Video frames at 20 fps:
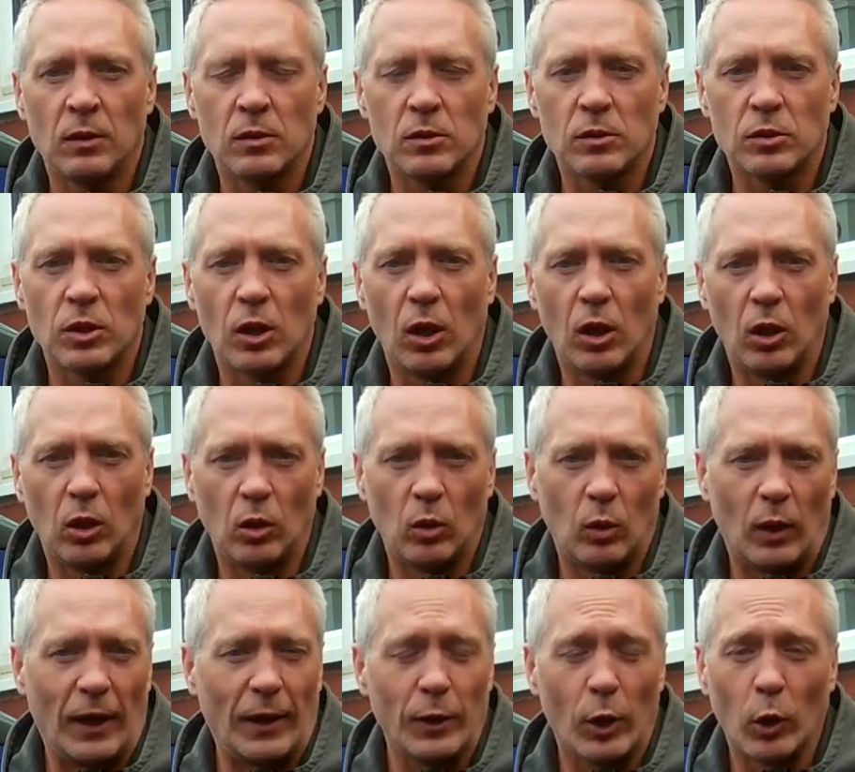
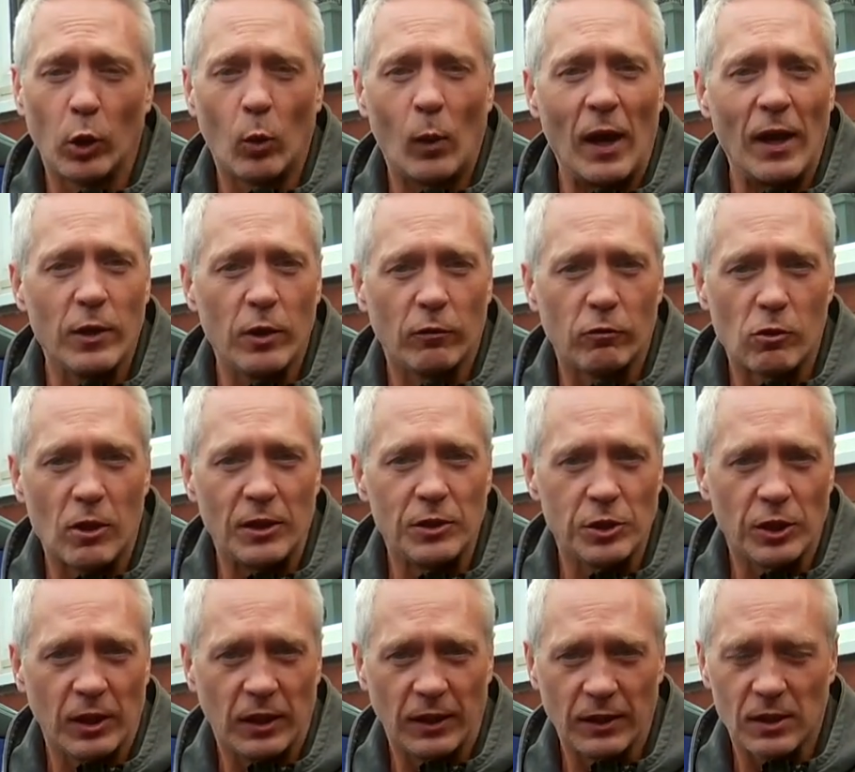So I don't know where the other
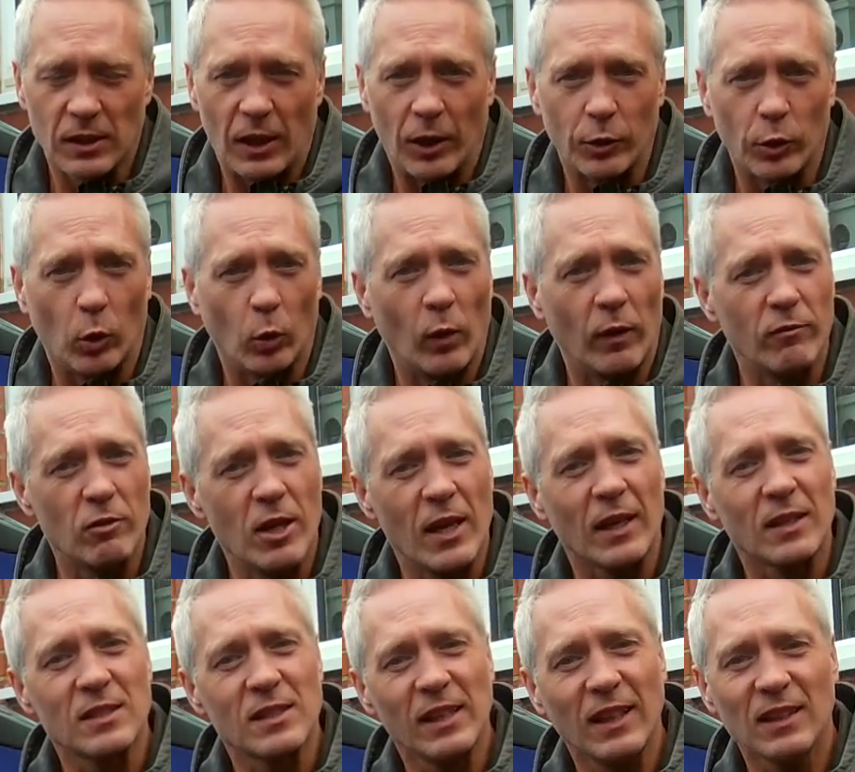engine is. I don't know if it
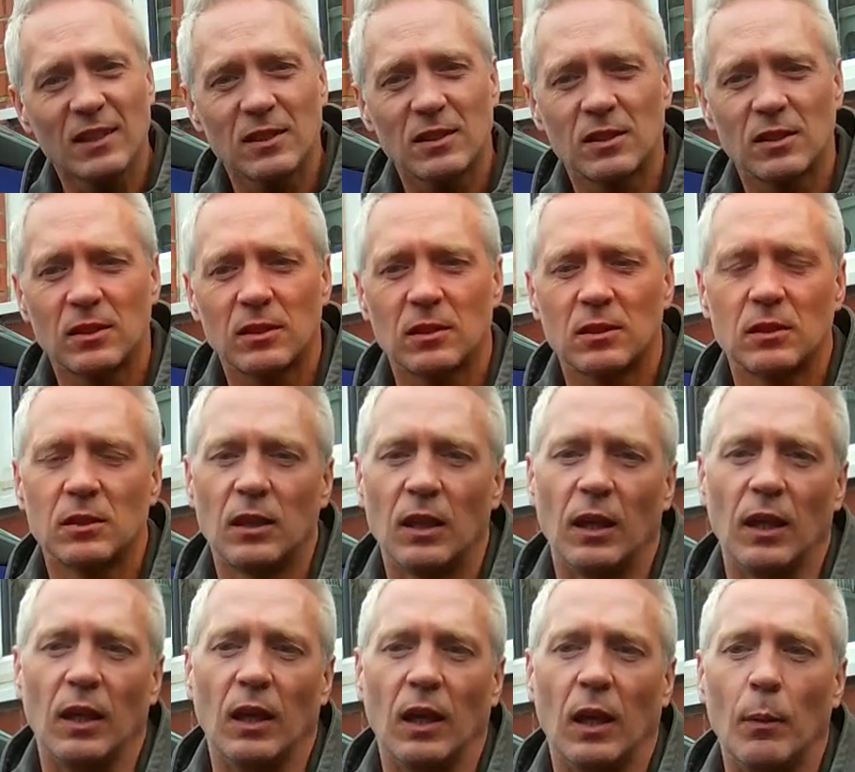exists.
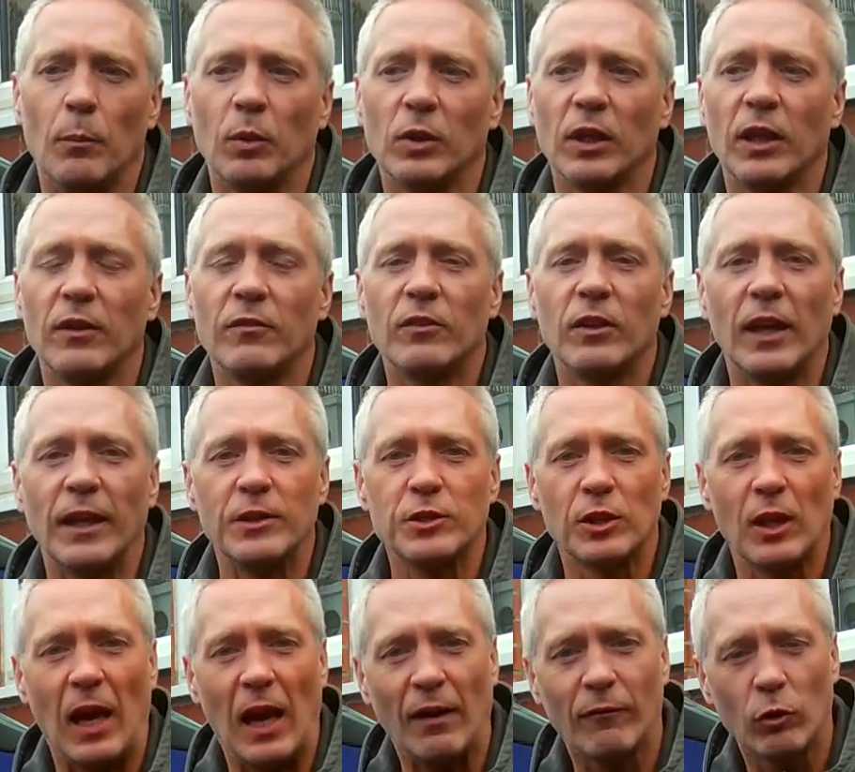I believe the engine
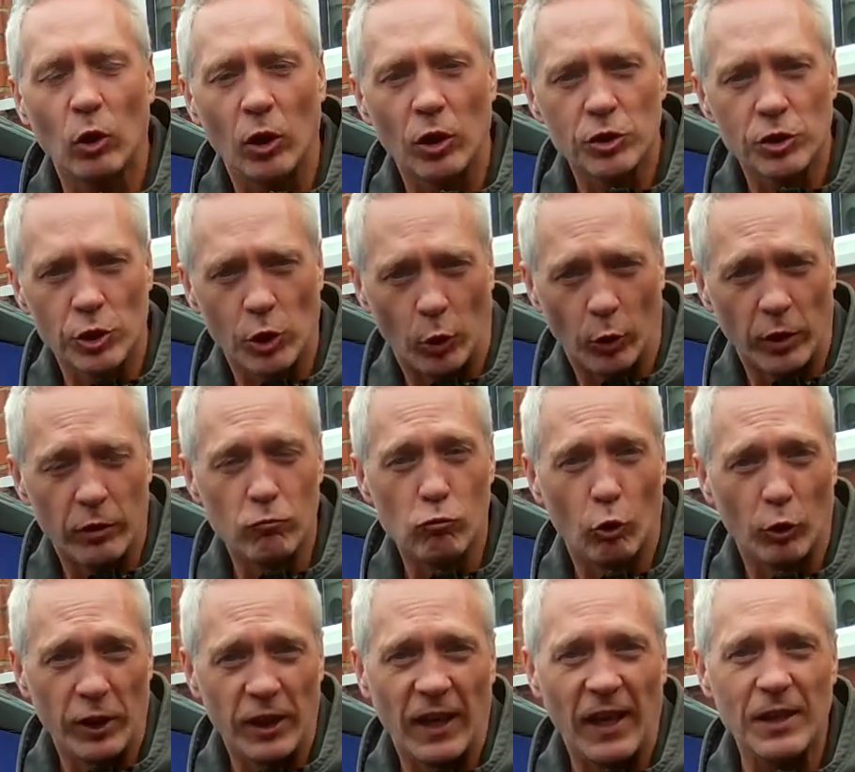I've got is the only
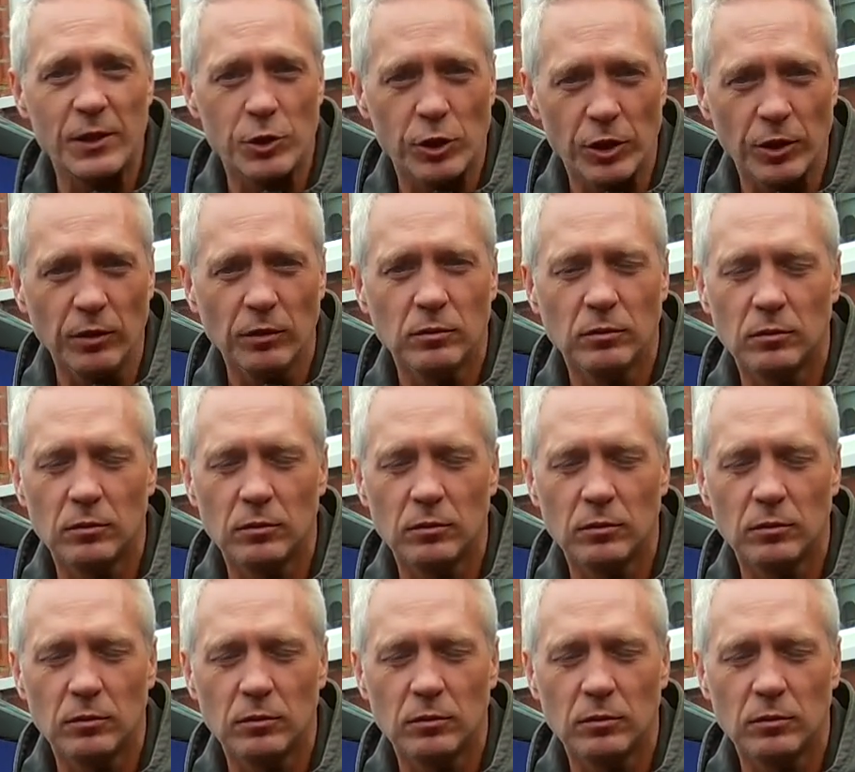running engine.